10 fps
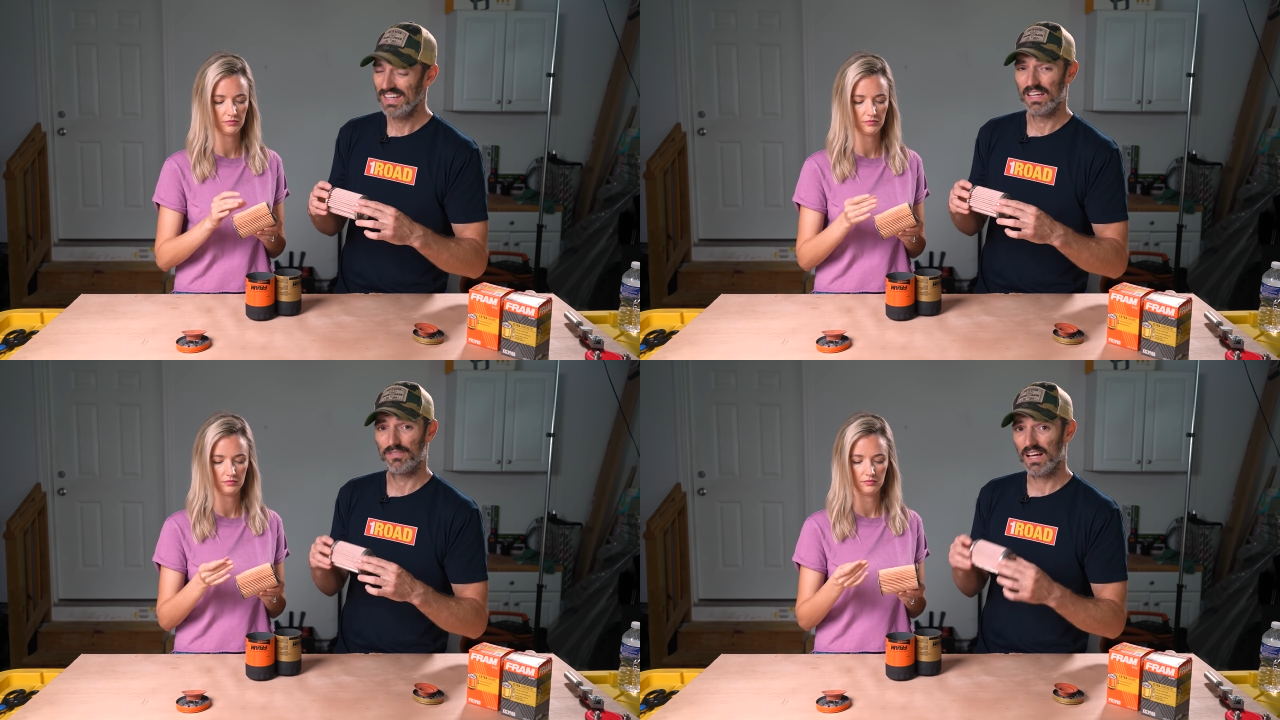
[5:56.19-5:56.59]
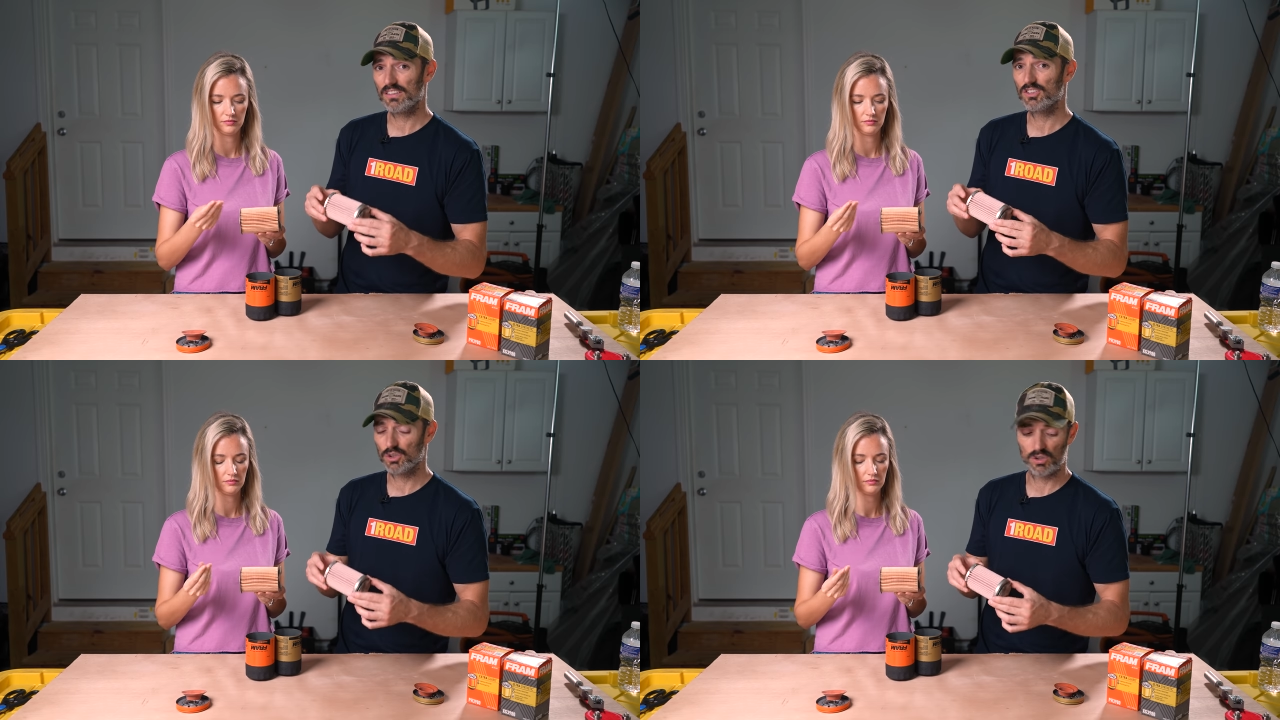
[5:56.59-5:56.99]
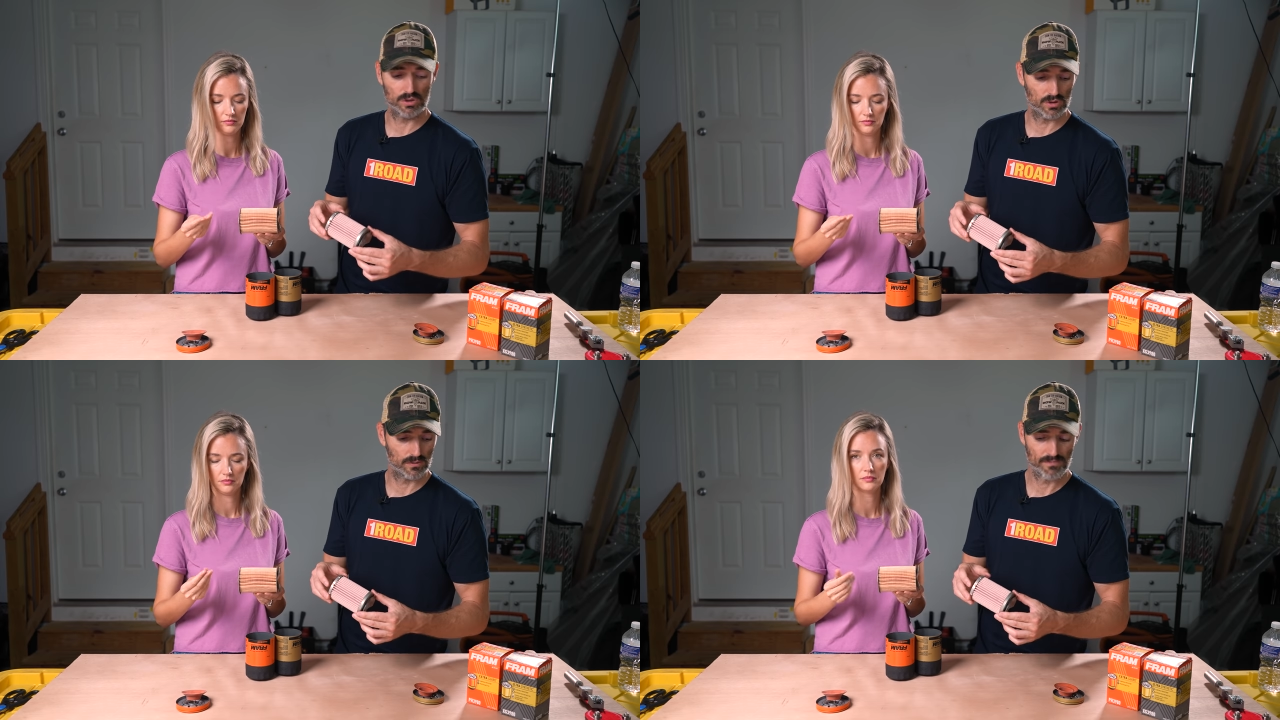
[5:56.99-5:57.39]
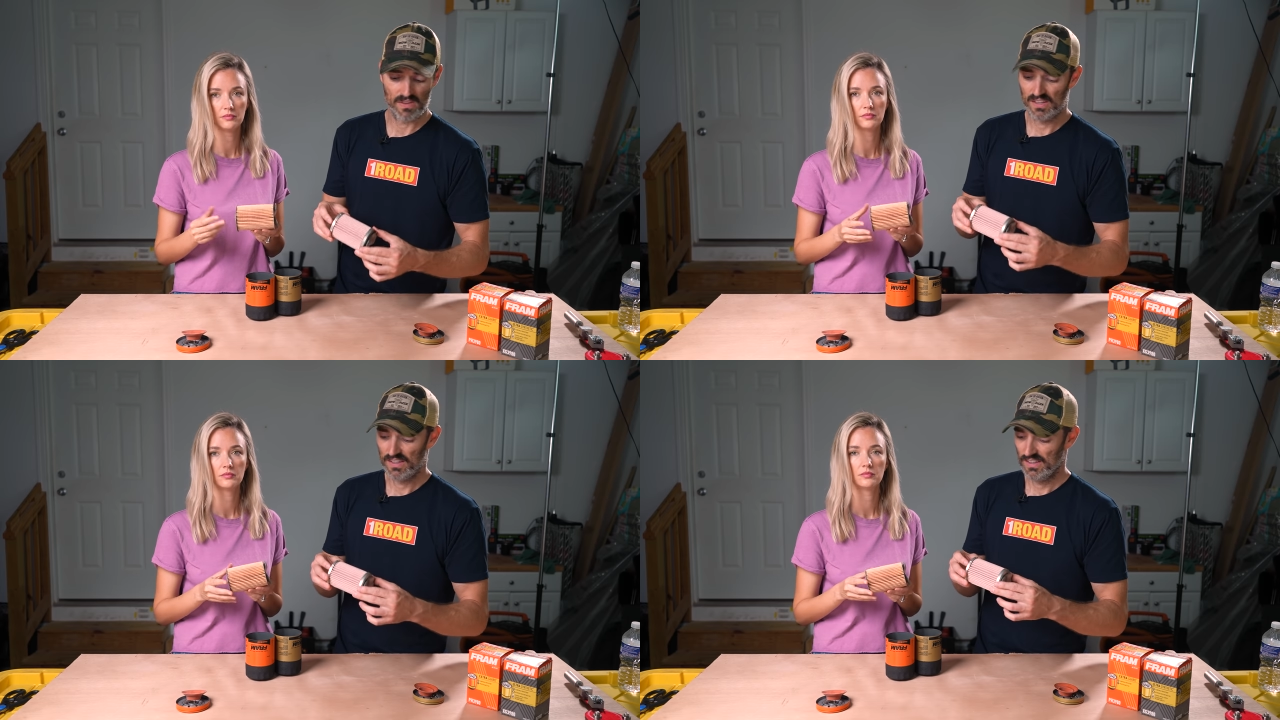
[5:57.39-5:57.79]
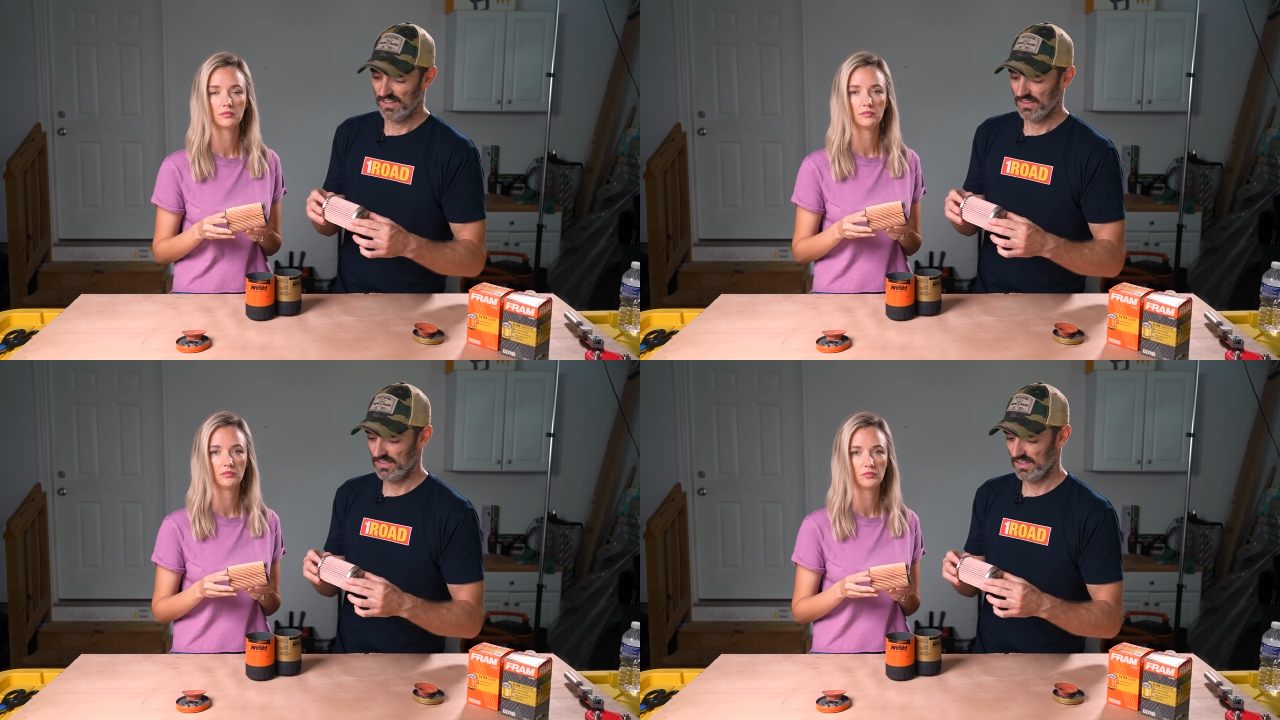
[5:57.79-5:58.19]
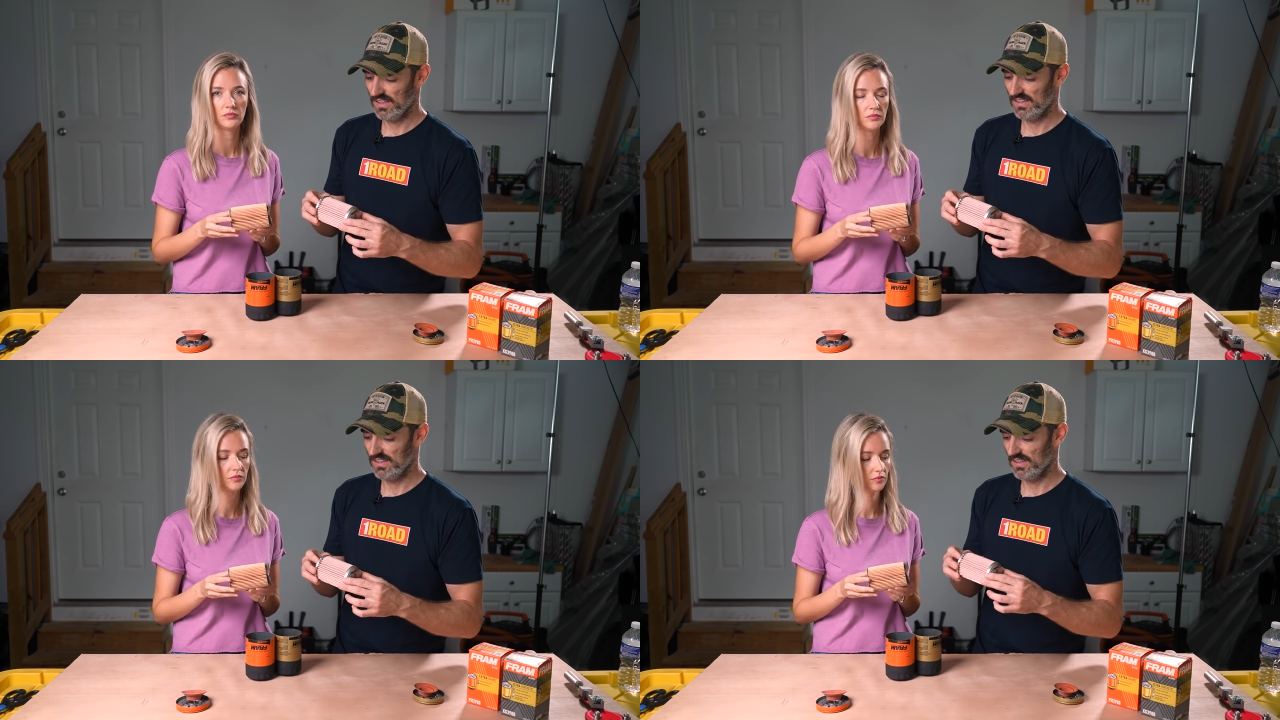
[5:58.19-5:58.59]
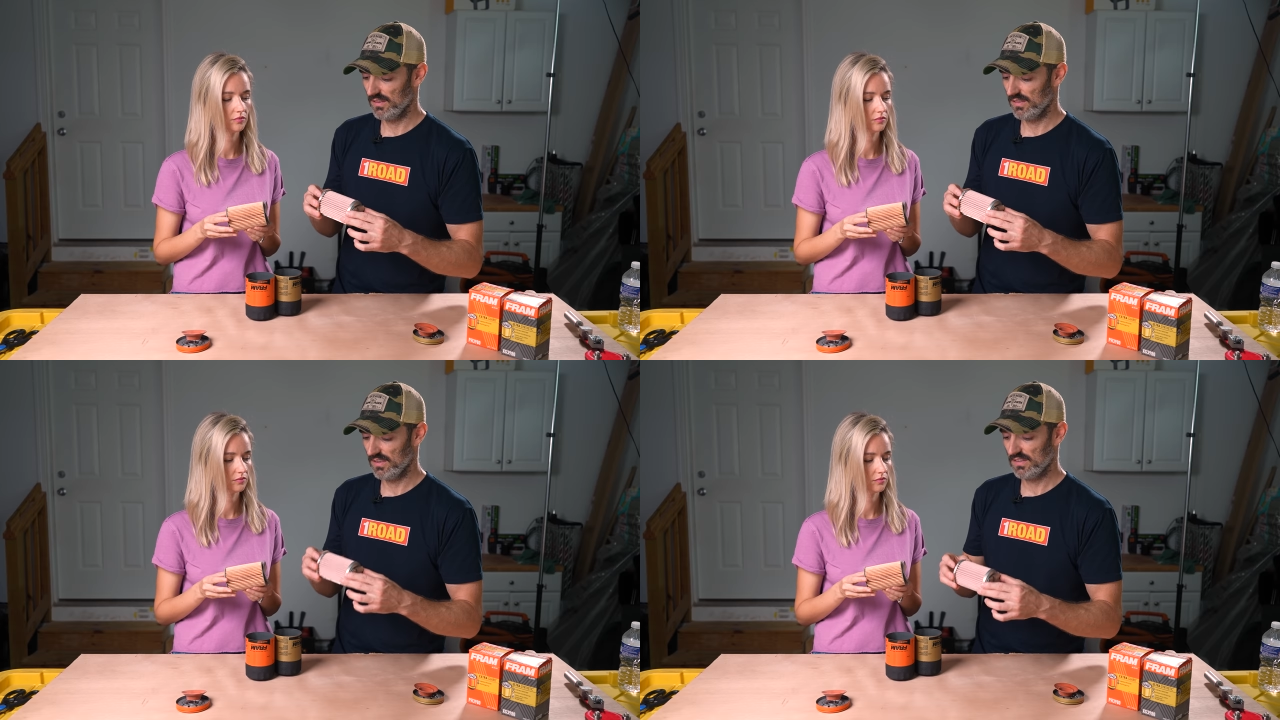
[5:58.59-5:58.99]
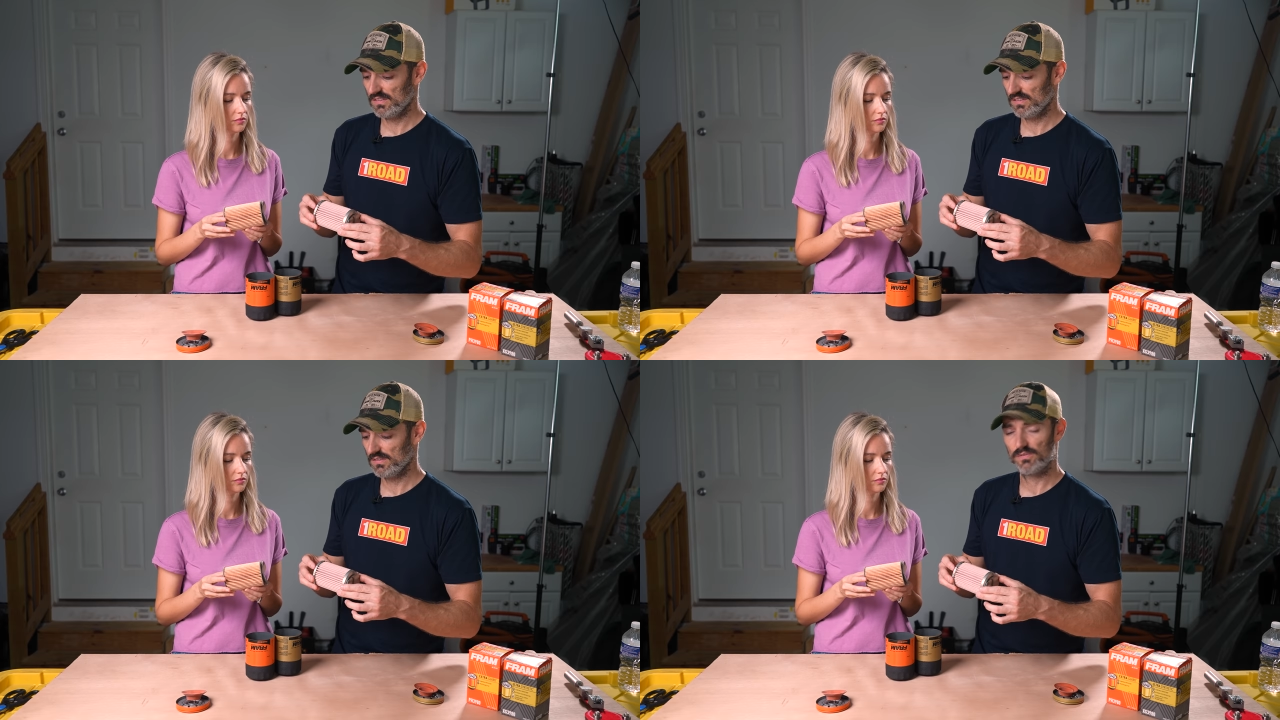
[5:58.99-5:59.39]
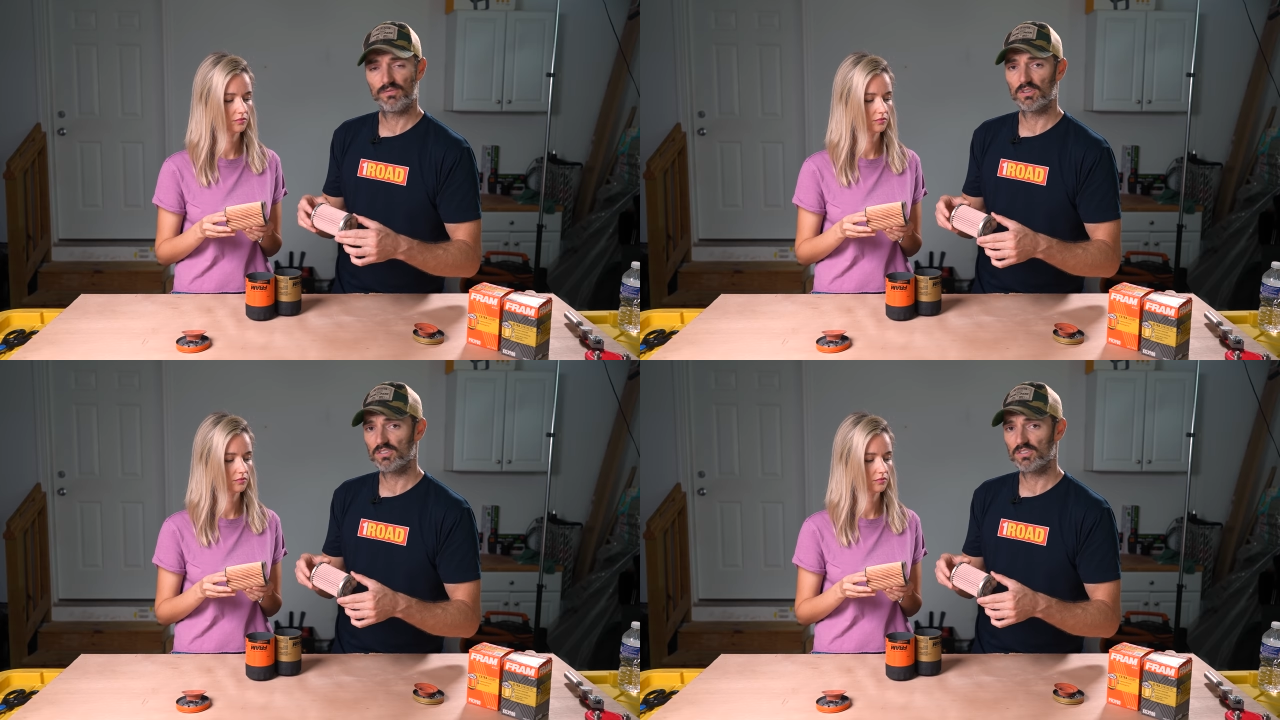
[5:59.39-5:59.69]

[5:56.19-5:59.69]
Speaker 1: if that's true, then this, for